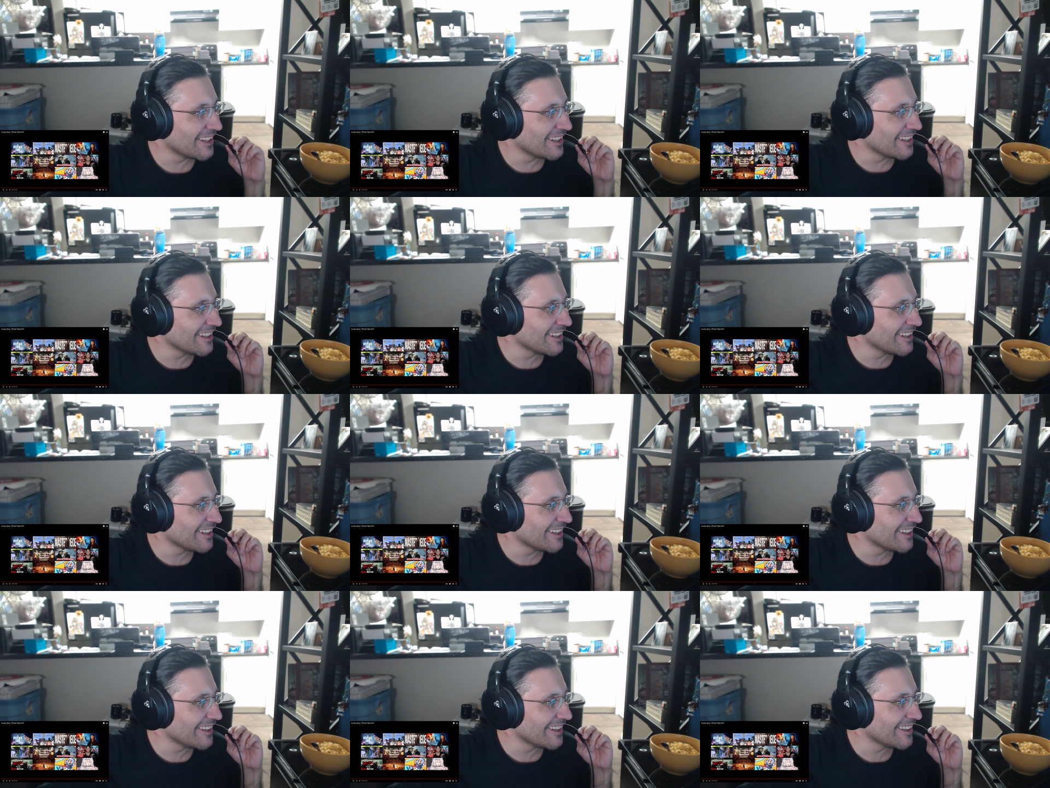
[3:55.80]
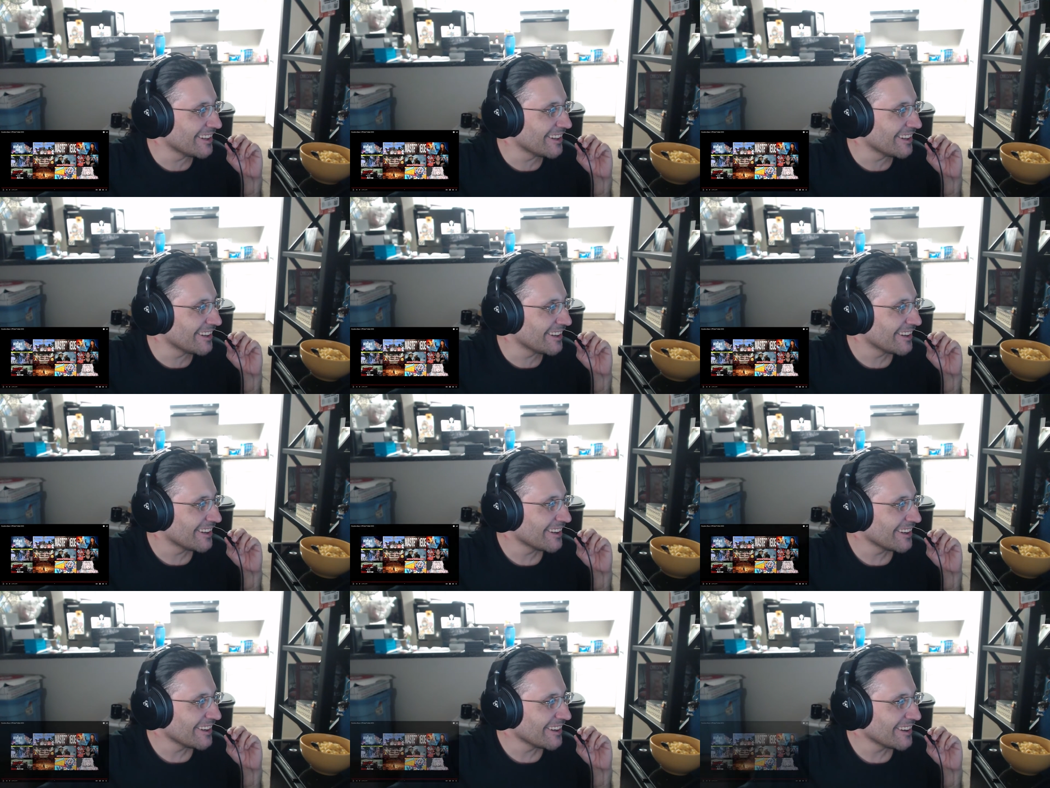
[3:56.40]

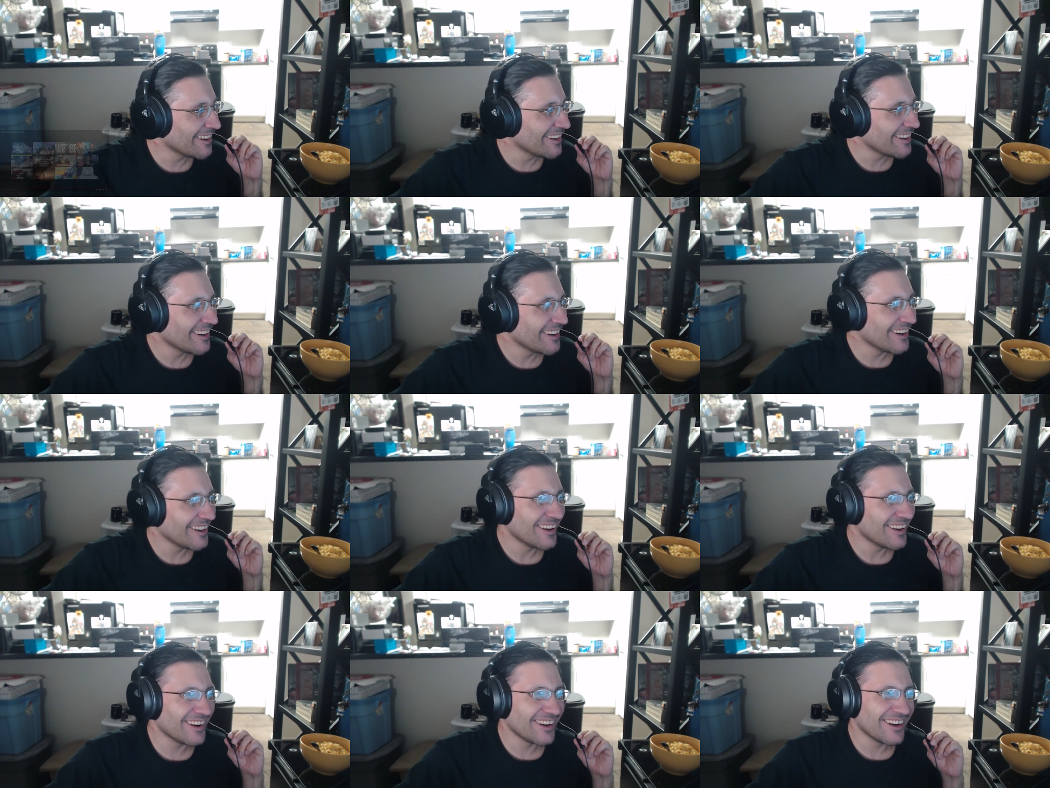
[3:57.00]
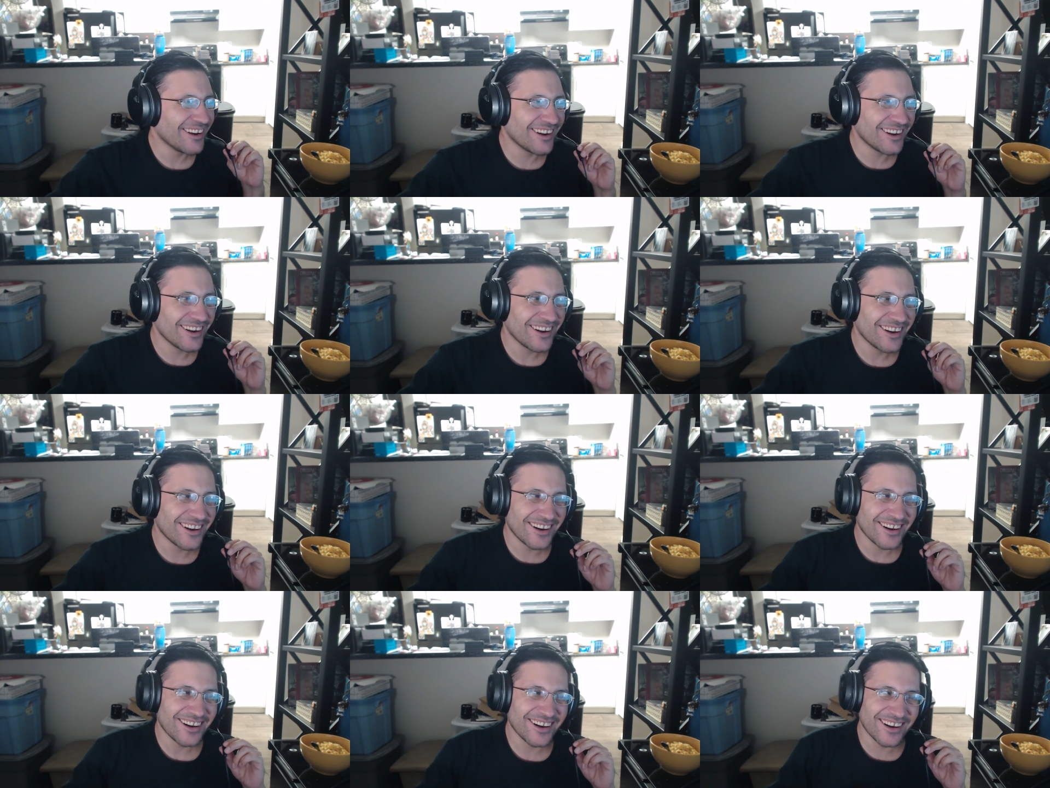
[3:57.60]

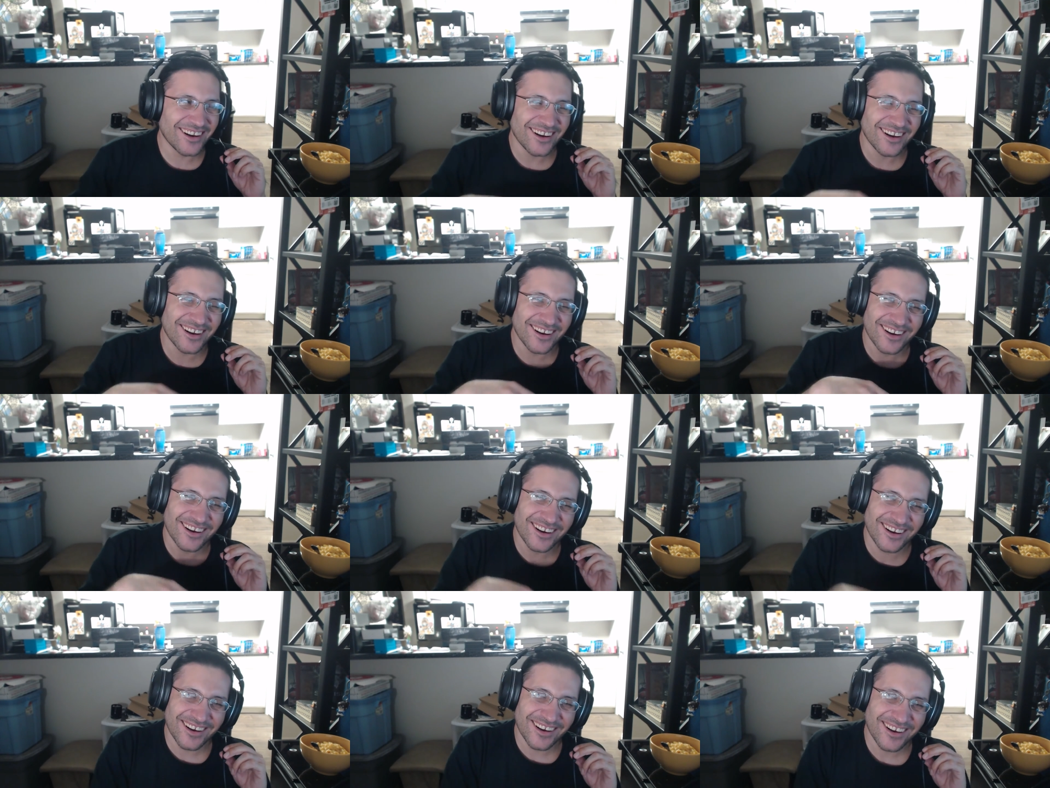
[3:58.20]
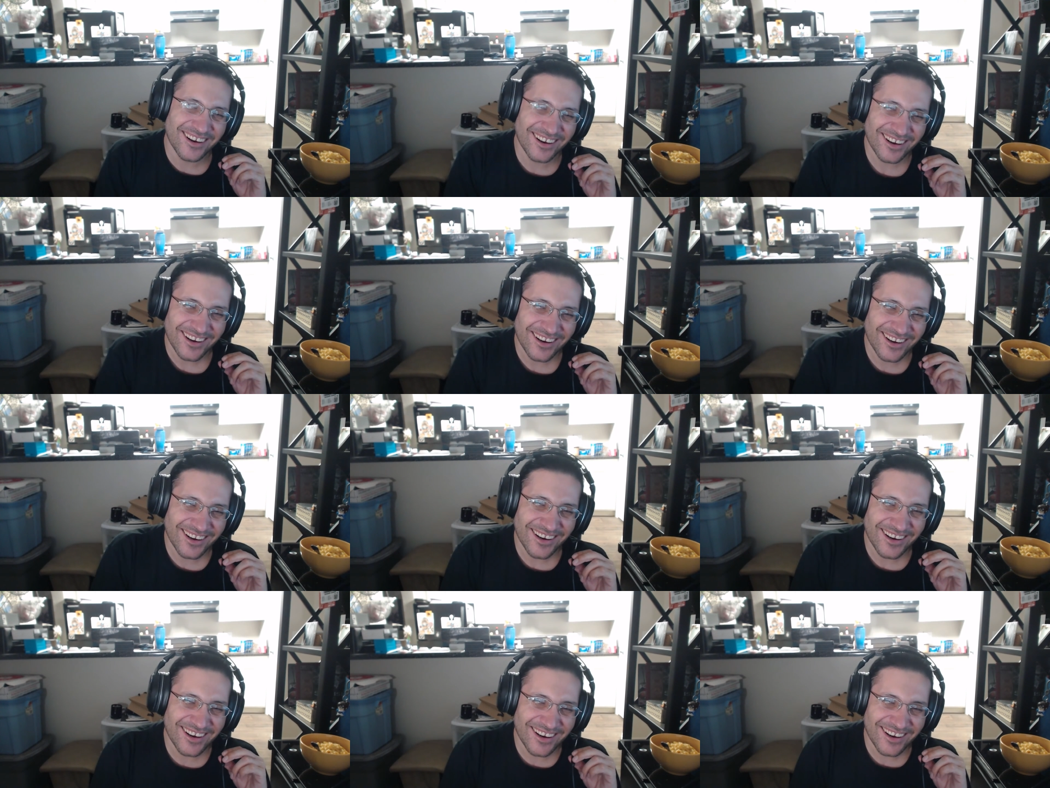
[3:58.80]

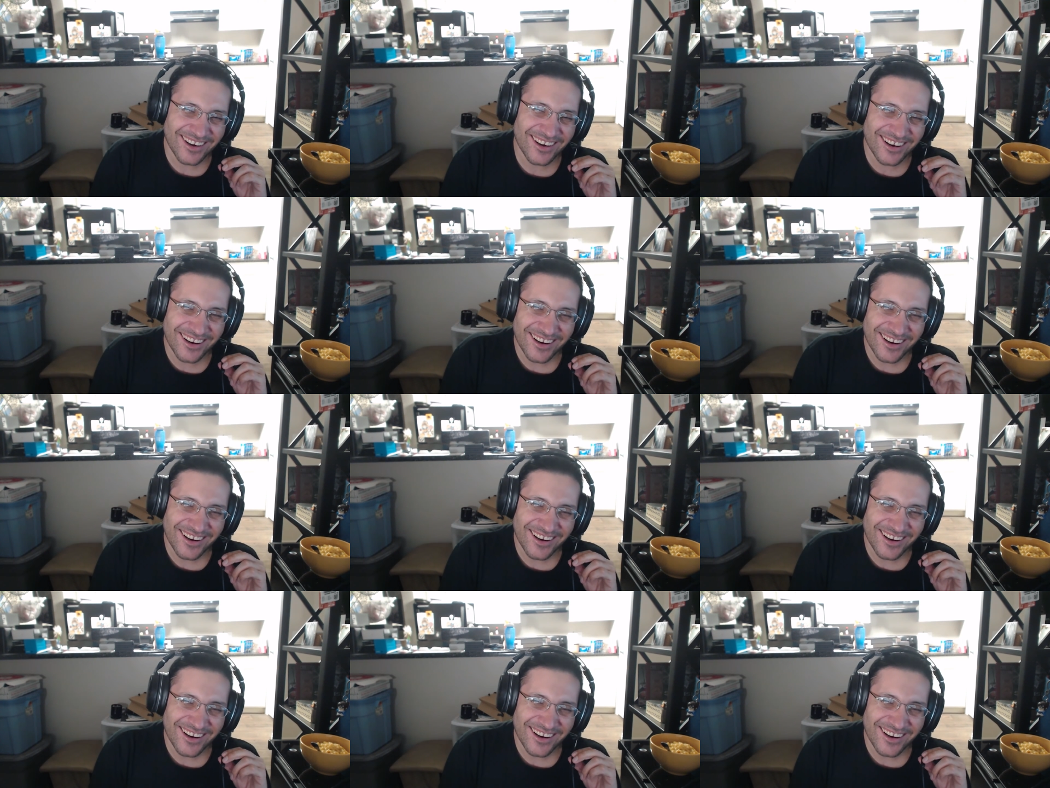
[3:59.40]
Nobody speaks.